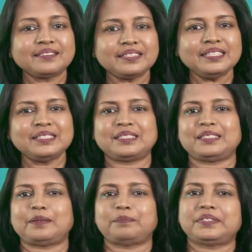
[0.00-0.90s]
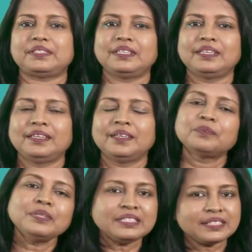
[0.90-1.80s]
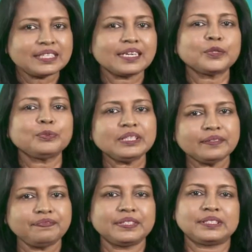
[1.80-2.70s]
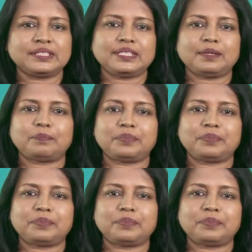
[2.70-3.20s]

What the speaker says: 3 steps. We'll start with the first step.